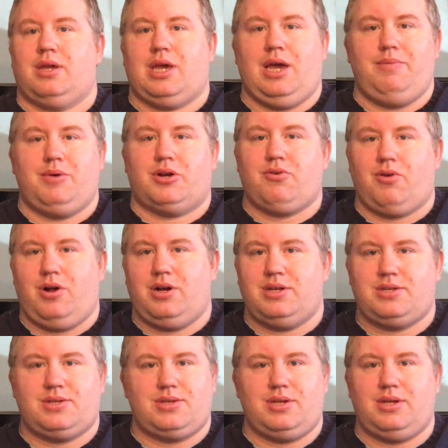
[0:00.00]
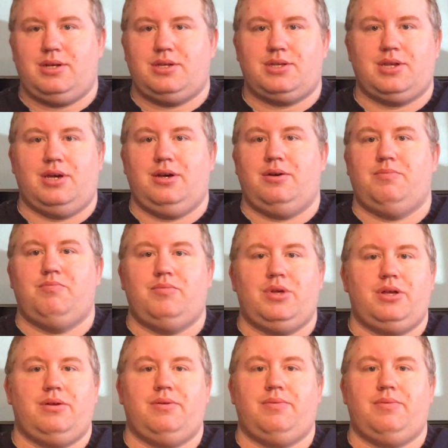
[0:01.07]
Came across some